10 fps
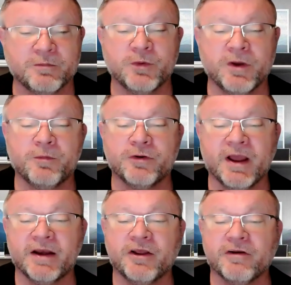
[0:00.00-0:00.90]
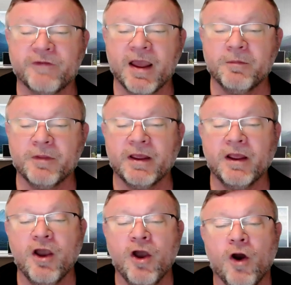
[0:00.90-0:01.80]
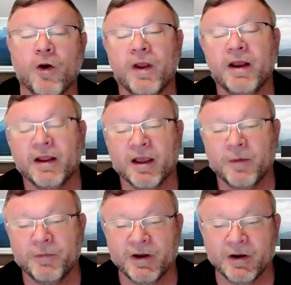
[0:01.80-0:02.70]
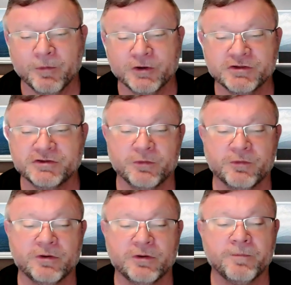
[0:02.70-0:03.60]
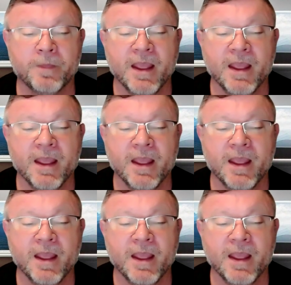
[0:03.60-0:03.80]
between protecting your family or ending up in an emergency room.